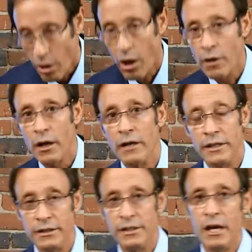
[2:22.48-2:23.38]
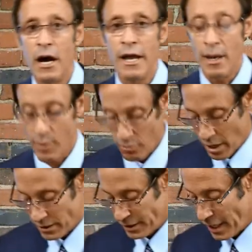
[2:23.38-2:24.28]
on a DTI
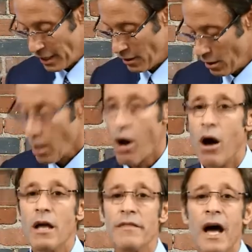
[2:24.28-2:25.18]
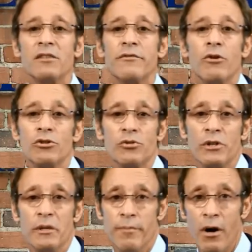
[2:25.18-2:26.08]
MRI scan, that's
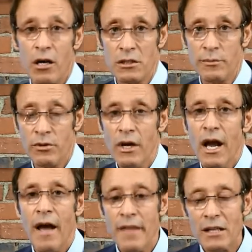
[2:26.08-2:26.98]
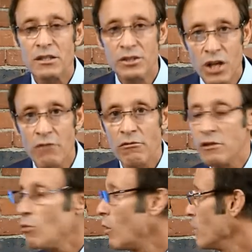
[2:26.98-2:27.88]
virtually impossible. And that's
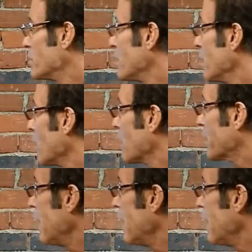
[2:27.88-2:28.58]
generally what we see in our